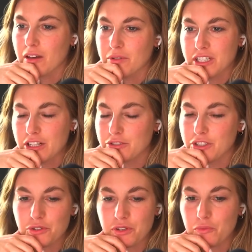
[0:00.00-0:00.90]
potential in
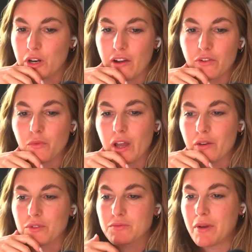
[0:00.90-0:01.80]
you in whatever way
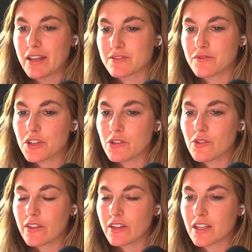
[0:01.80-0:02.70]
was best for you.
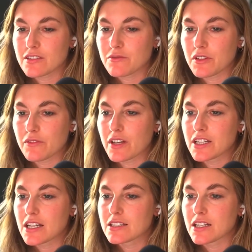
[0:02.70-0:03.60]
I think that's really
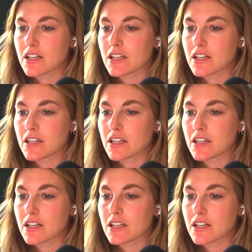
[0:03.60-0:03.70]
fantastic.